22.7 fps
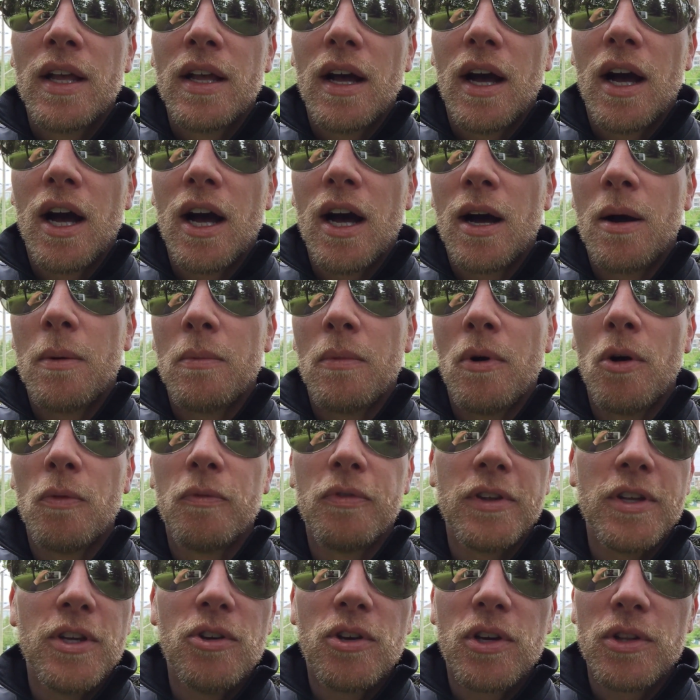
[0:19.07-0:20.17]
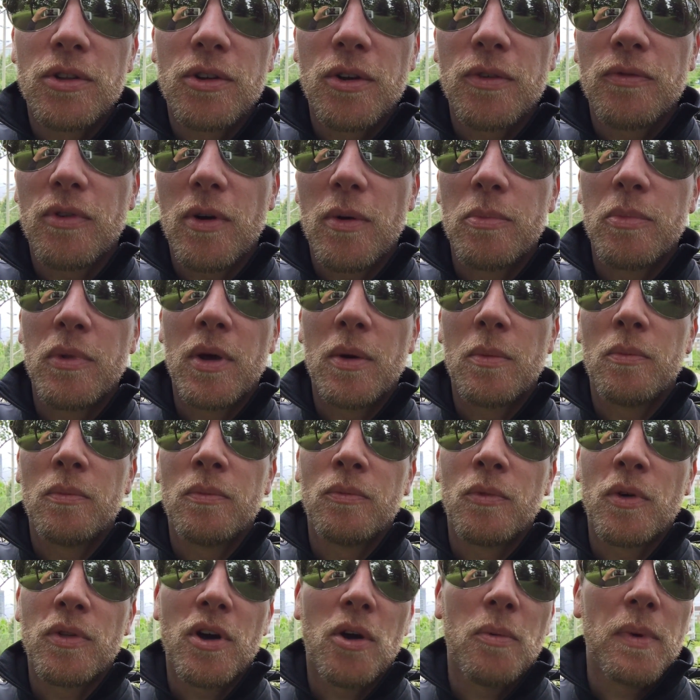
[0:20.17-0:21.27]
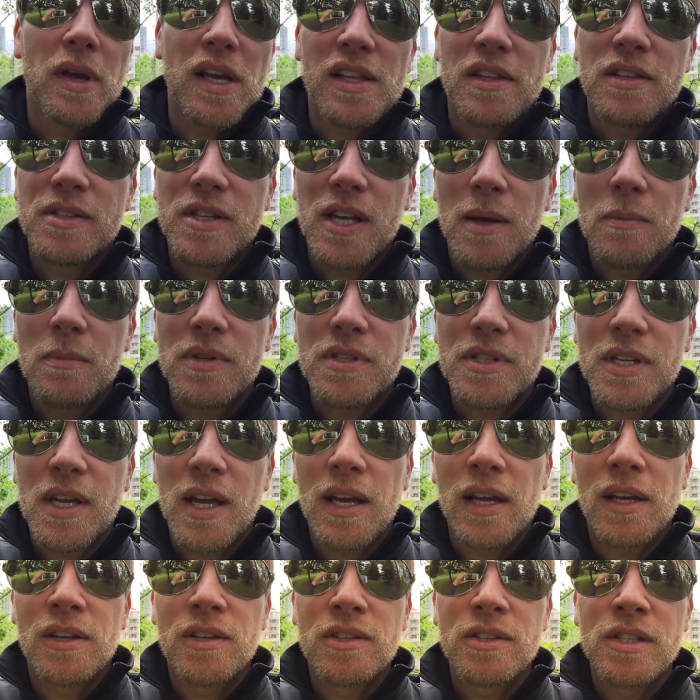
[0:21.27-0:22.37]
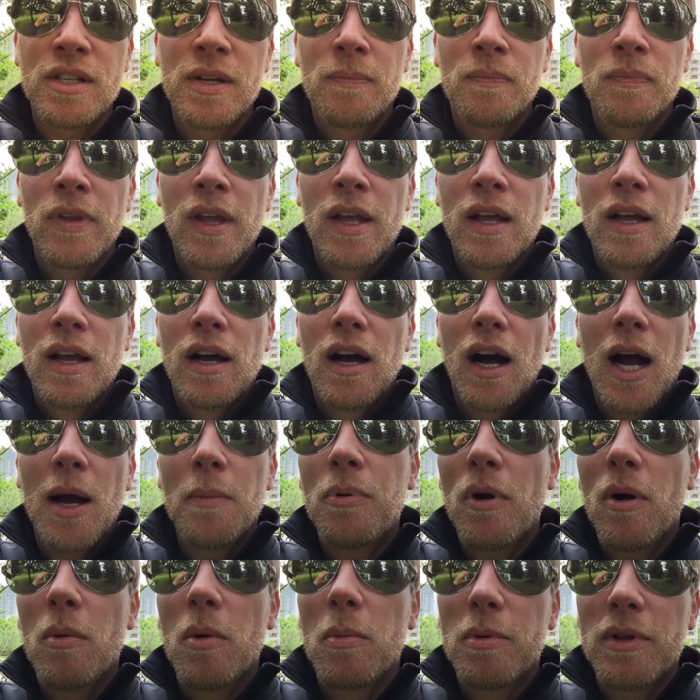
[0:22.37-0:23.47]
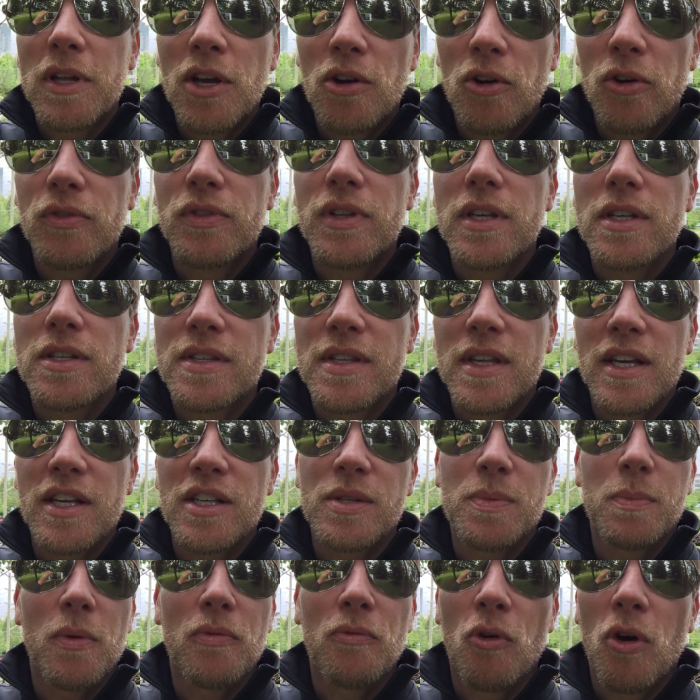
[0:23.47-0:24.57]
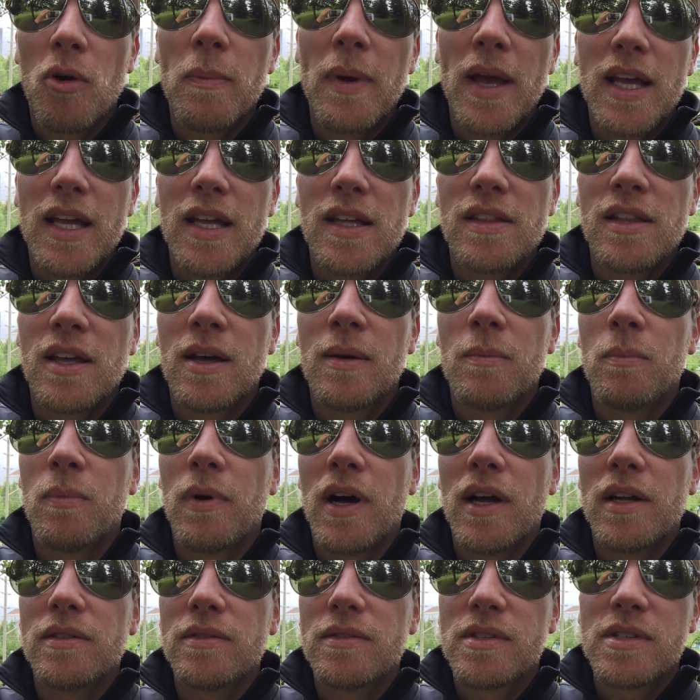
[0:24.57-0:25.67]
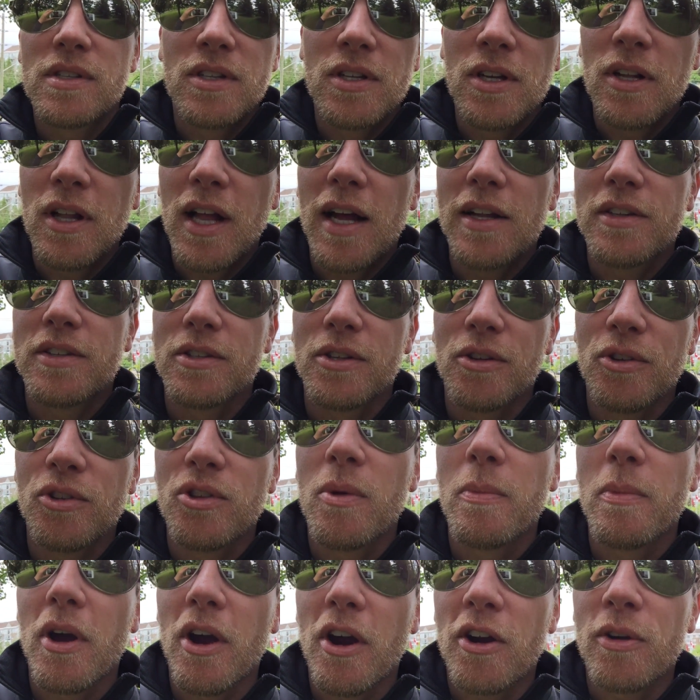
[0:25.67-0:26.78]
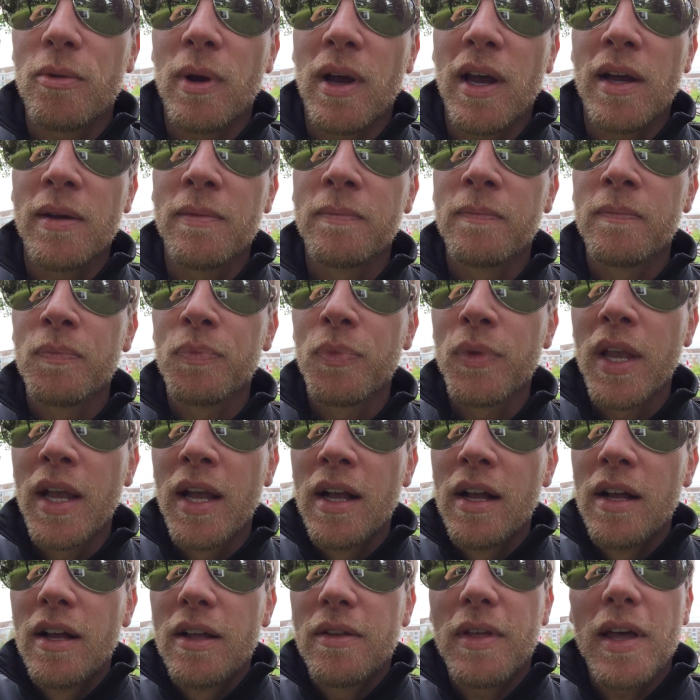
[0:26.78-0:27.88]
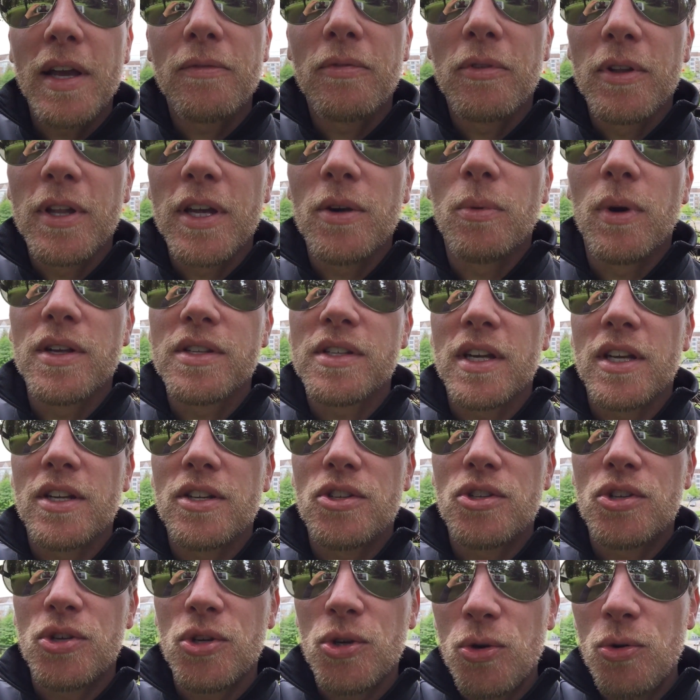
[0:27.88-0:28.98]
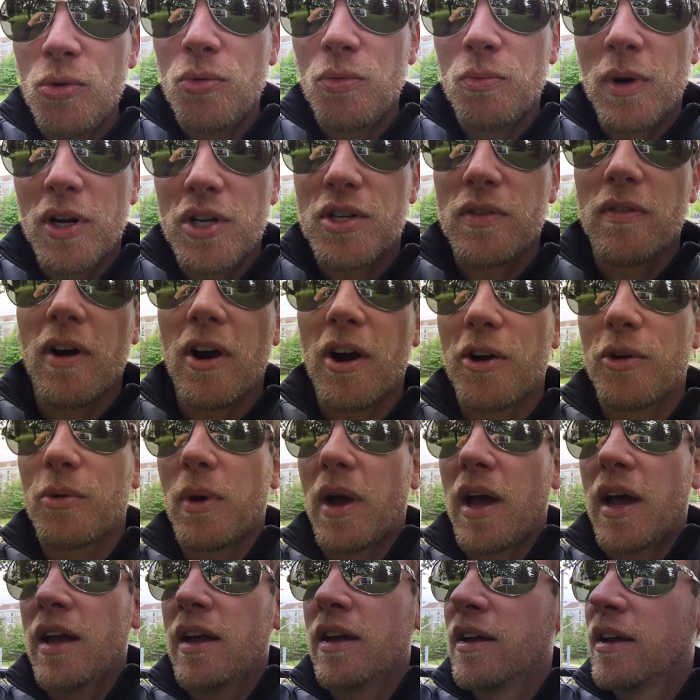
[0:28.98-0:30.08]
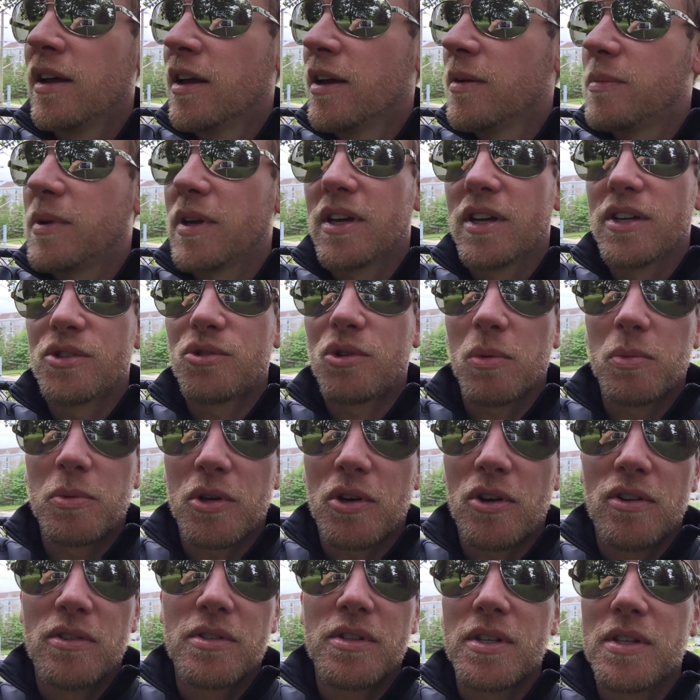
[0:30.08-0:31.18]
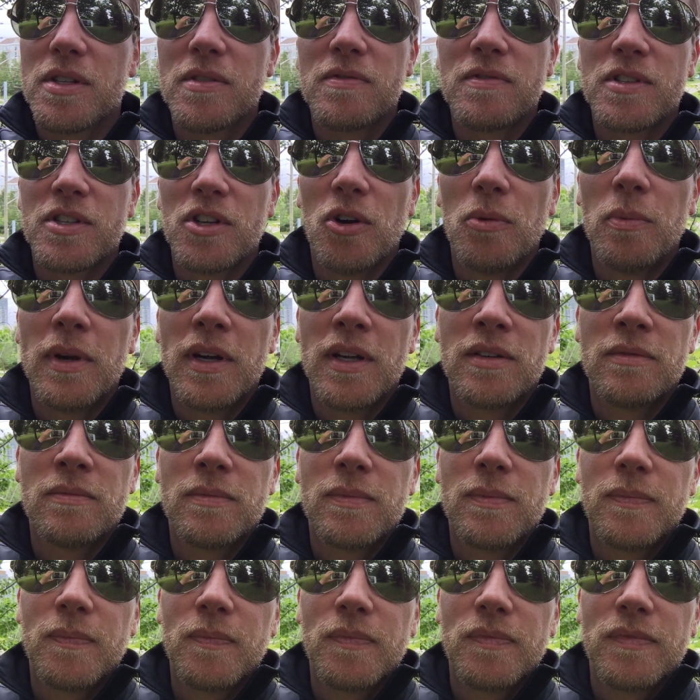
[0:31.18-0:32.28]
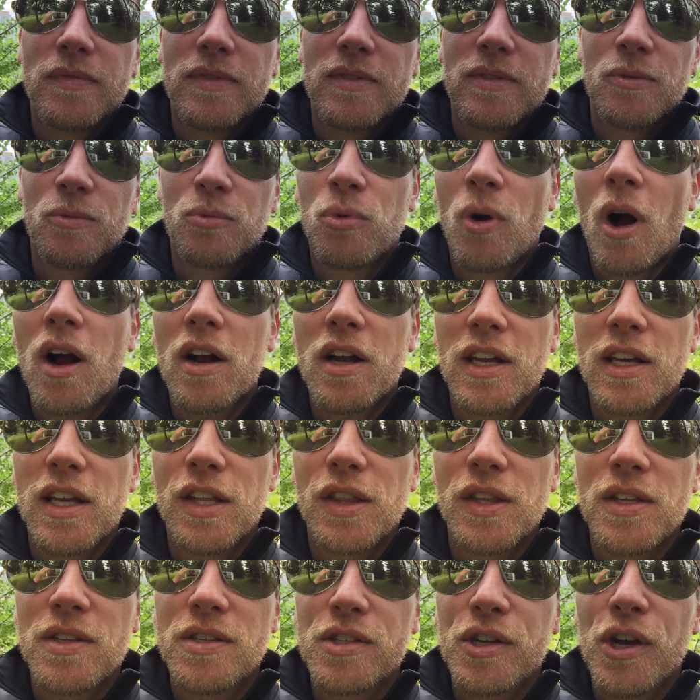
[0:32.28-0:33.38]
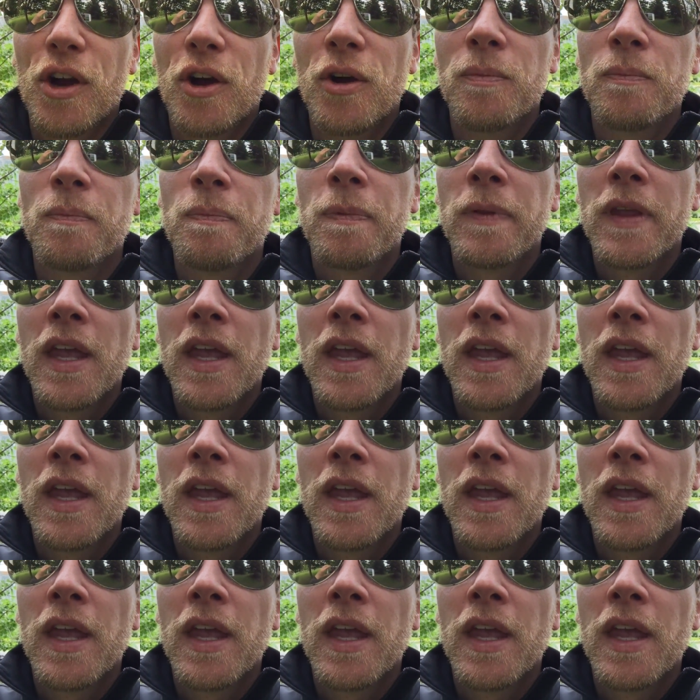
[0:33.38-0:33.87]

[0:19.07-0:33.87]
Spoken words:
Hopefully you can learn from them without making the same mistakes. I probably heard these things before making them, but still had to learn them the hard way. Thankfully, it wasn't too much of a hard way because cryptocurrencies have still been rocketing this year.